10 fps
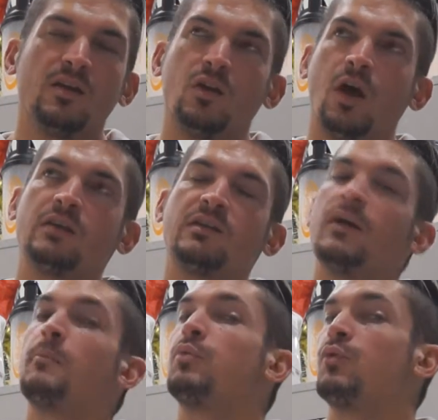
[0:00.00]
Not
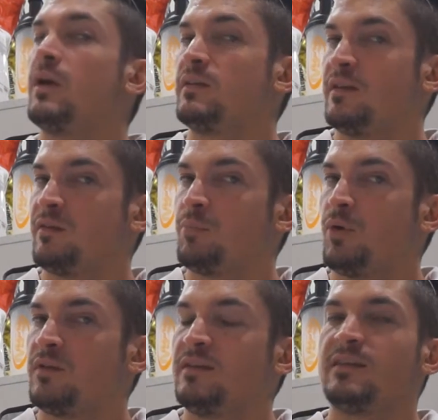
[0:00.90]
processed
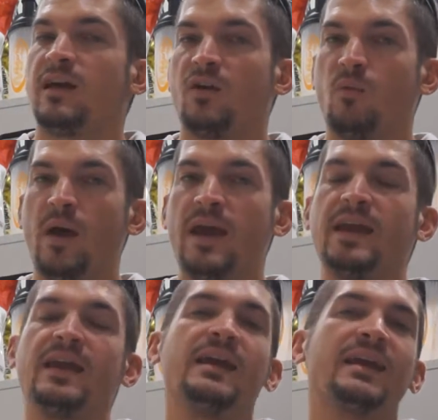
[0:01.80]
proteins like
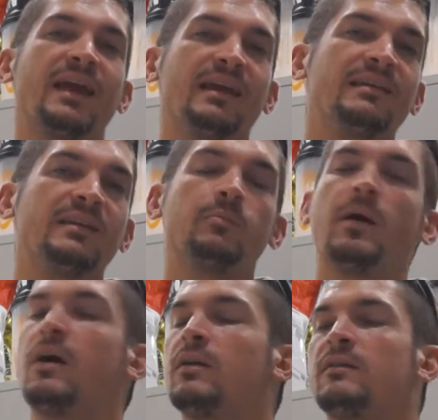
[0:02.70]
whey, casein
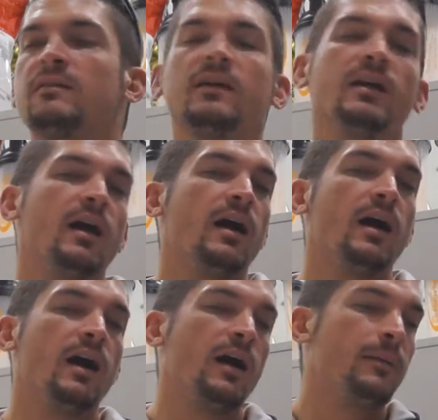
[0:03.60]
powders,
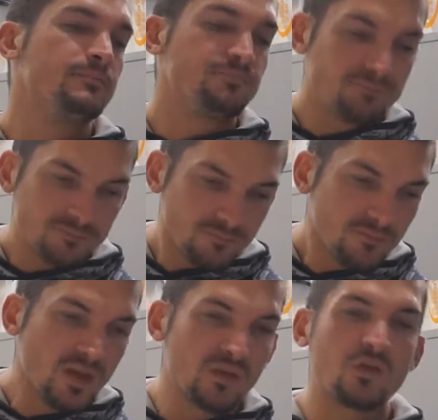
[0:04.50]

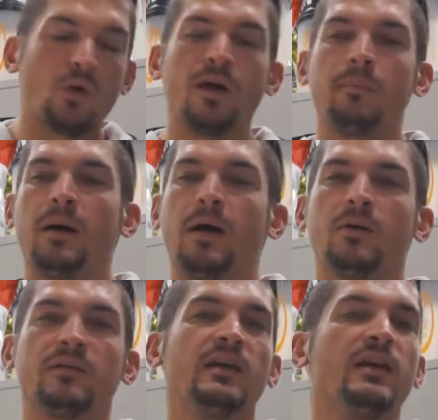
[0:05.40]
soya
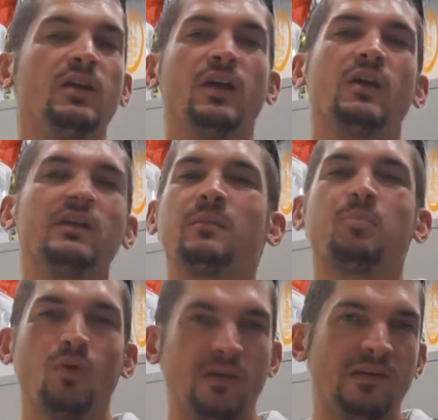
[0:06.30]
powders, not the
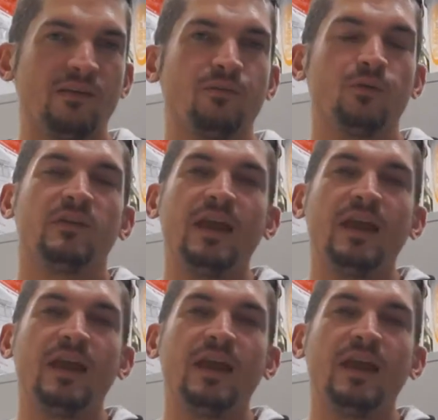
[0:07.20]
processed foods.